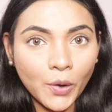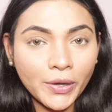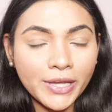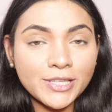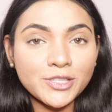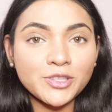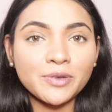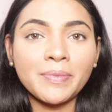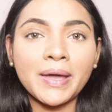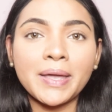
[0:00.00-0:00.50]

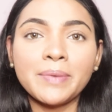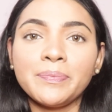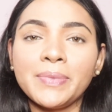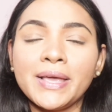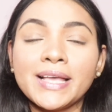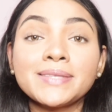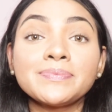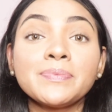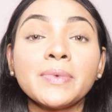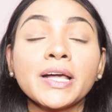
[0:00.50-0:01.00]
Okay, so my
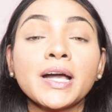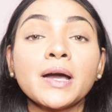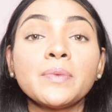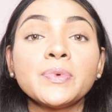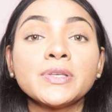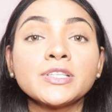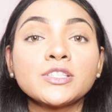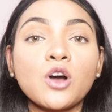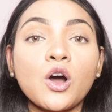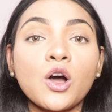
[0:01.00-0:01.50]
base
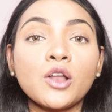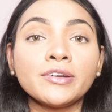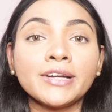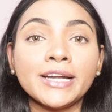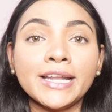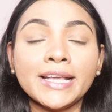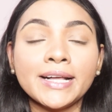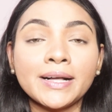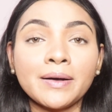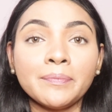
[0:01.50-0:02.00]
makeup is
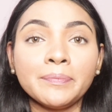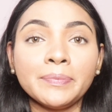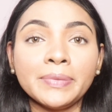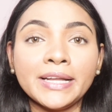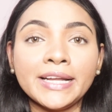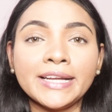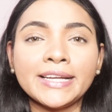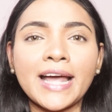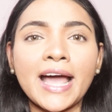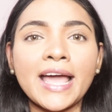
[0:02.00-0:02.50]
already
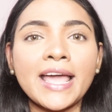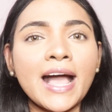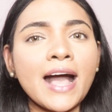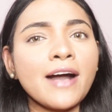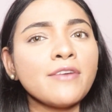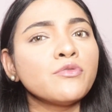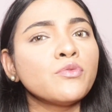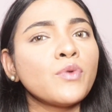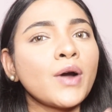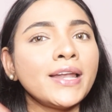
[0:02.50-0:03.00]
complete. I
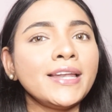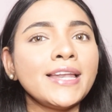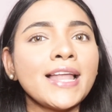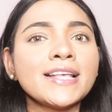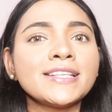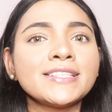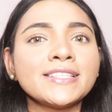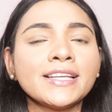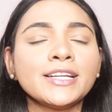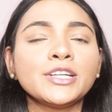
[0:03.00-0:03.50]
have one
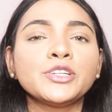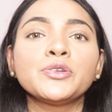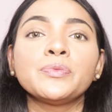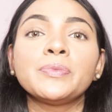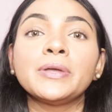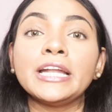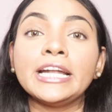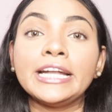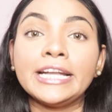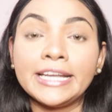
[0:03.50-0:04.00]
last thing to
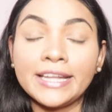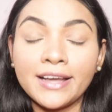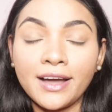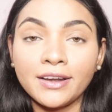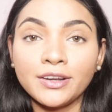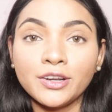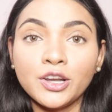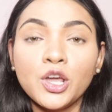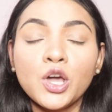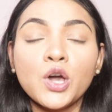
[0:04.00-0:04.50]
be
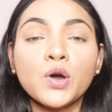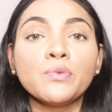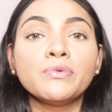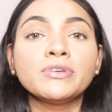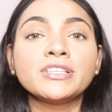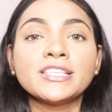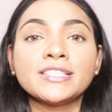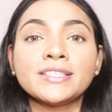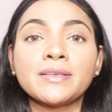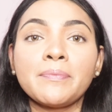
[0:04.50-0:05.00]
done,
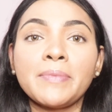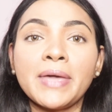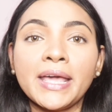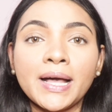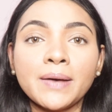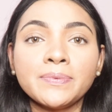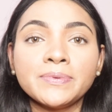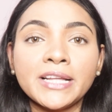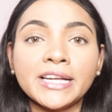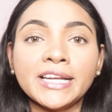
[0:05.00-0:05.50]
which is the
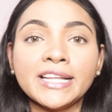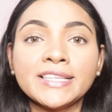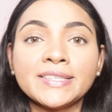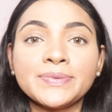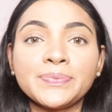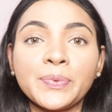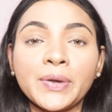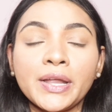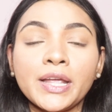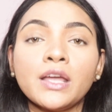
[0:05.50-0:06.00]
makeup setting
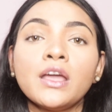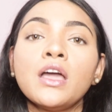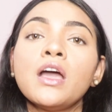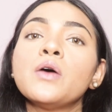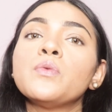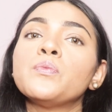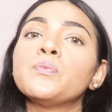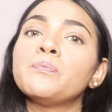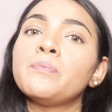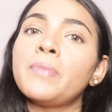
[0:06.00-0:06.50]
spray,
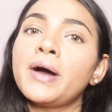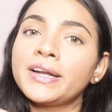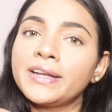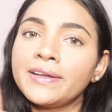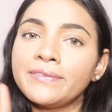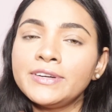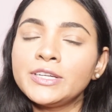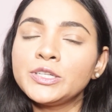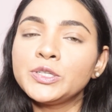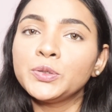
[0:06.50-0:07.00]
but
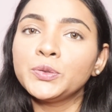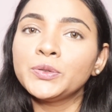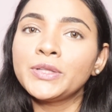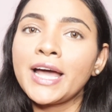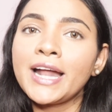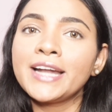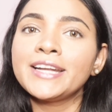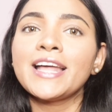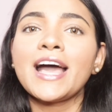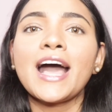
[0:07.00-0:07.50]
I will do
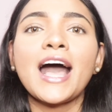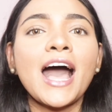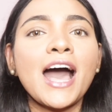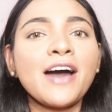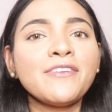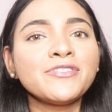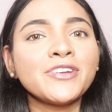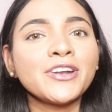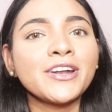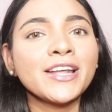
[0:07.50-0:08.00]
that
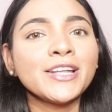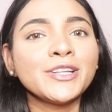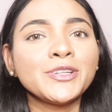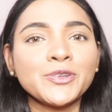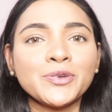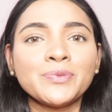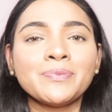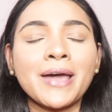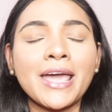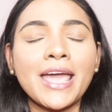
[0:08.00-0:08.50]
after I
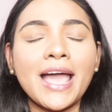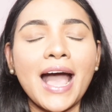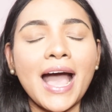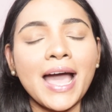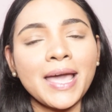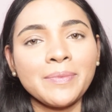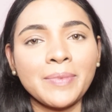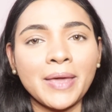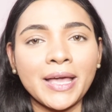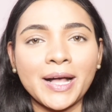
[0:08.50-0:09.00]
do my
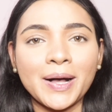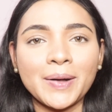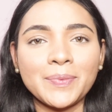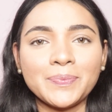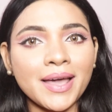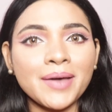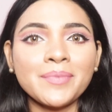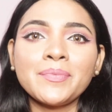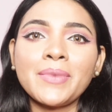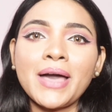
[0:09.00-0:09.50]
eye makeup.
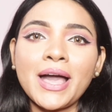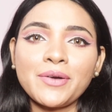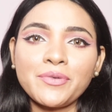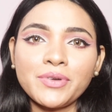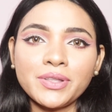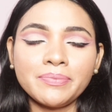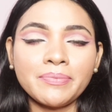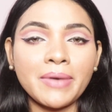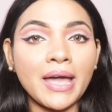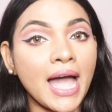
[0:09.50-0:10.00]
I am back
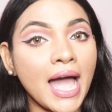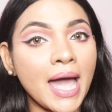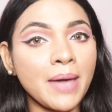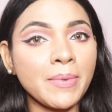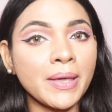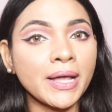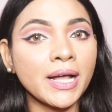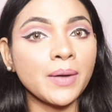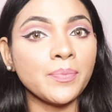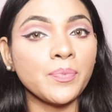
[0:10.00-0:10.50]
with my eye
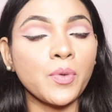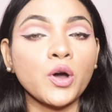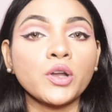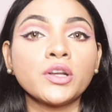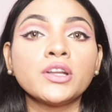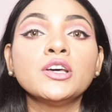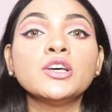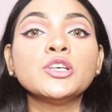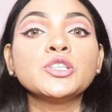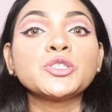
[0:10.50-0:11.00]
makeup
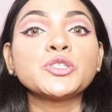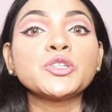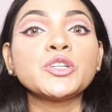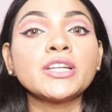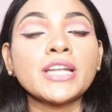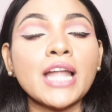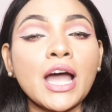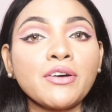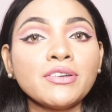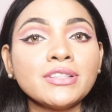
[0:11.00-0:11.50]
on. So
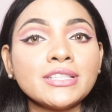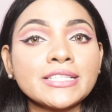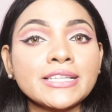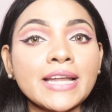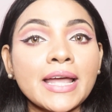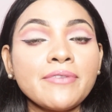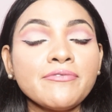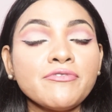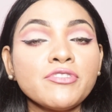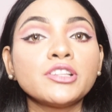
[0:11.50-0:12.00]
now it's
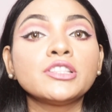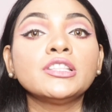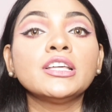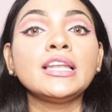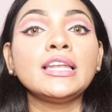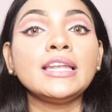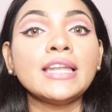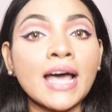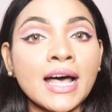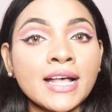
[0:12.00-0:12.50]
time for the
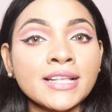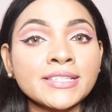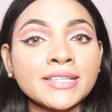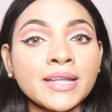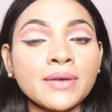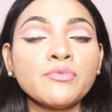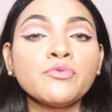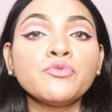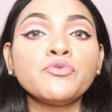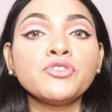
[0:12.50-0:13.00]
last
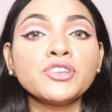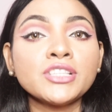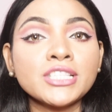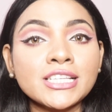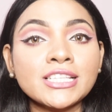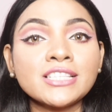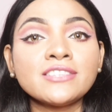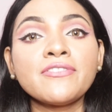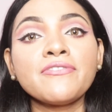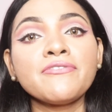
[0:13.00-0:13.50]
step, which
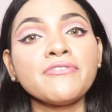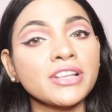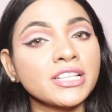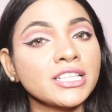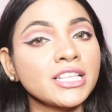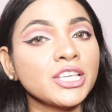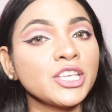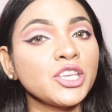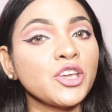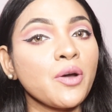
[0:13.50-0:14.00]
is
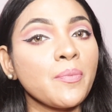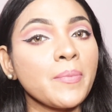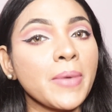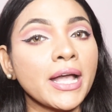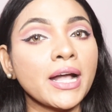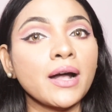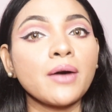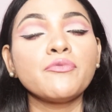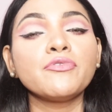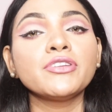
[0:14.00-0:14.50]
fixing your
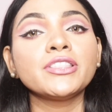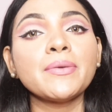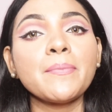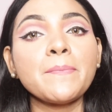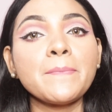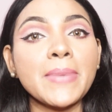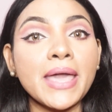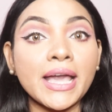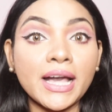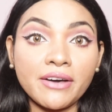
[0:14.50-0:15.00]
makeup with a
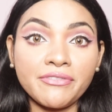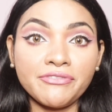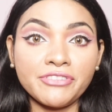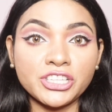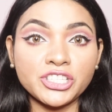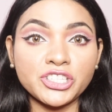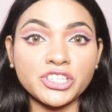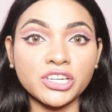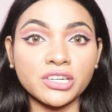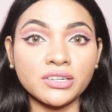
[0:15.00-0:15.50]
makeup
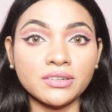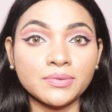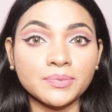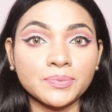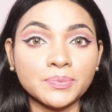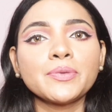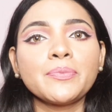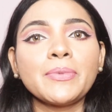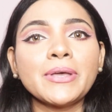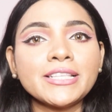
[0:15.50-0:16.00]
fixture.
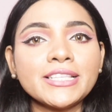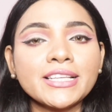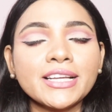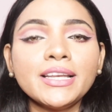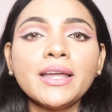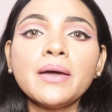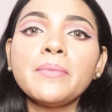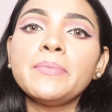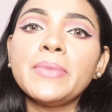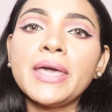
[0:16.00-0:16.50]
So
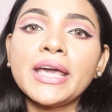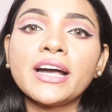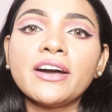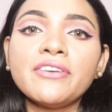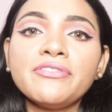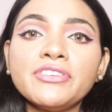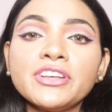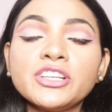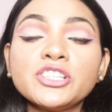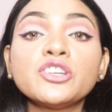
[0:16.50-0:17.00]
basically a
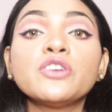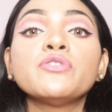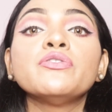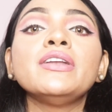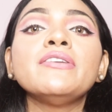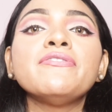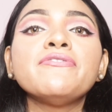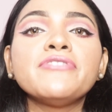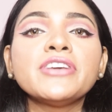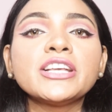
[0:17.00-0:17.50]
makeup fixture
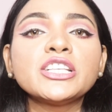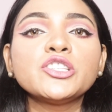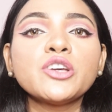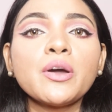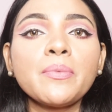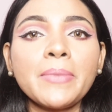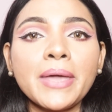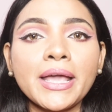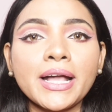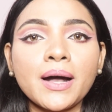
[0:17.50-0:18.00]
will fix
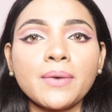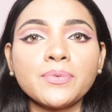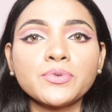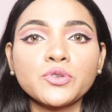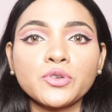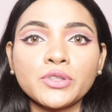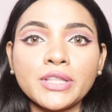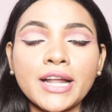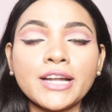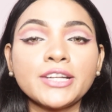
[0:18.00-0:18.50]
your makeup
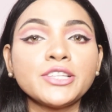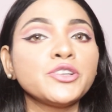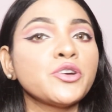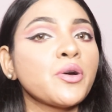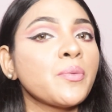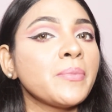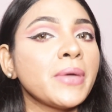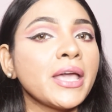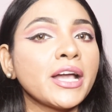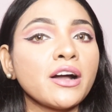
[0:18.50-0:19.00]
so that
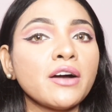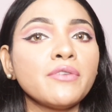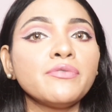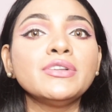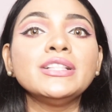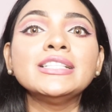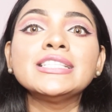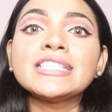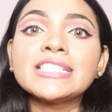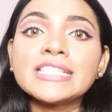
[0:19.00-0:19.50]
your makeup
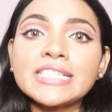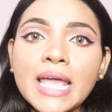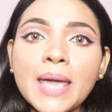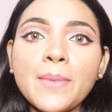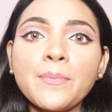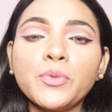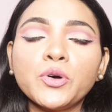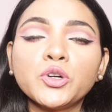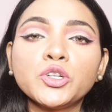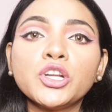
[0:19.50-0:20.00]
will
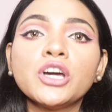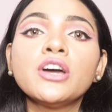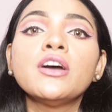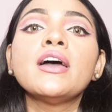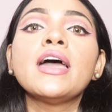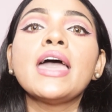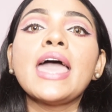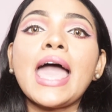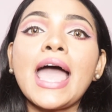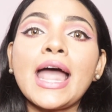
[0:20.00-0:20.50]
stay put
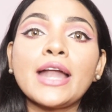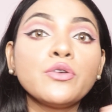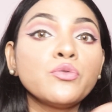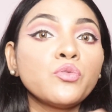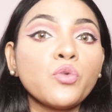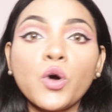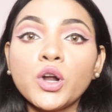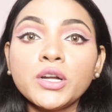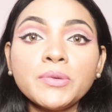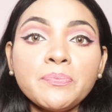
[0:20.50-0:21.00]
and
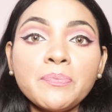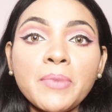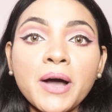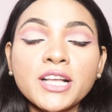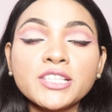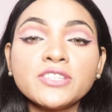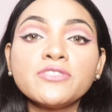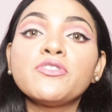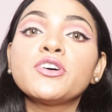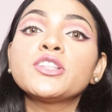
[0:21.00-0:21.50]
won't
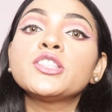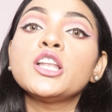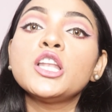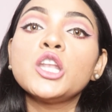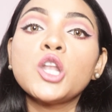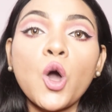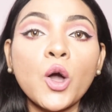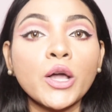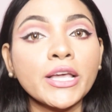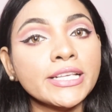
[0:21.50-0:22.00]
budge for
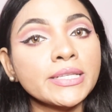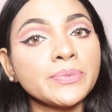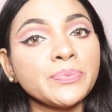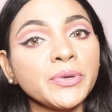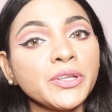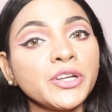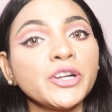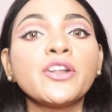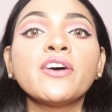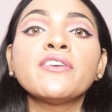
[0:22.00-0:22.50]
the longest
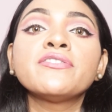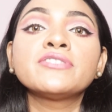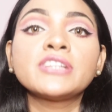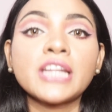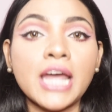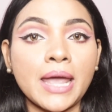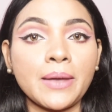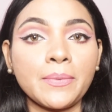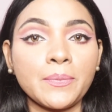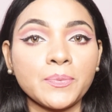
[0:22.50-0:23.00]
period of
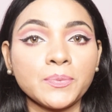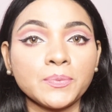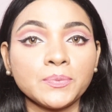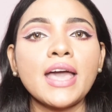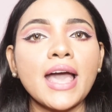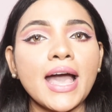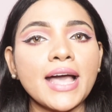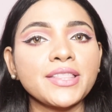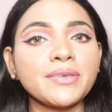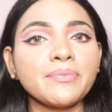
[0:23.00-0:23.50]
time.
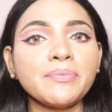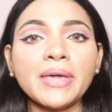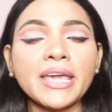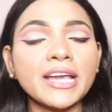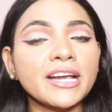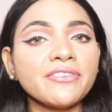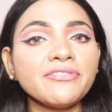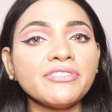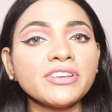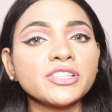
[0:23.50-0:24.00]
And the
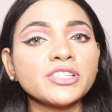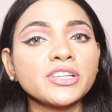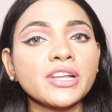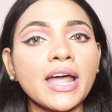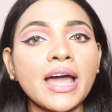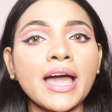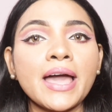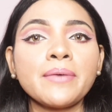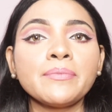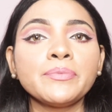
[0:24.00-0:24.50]
makeup fixture
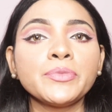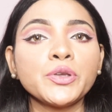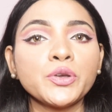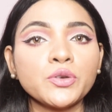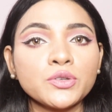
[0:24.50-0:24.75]
I am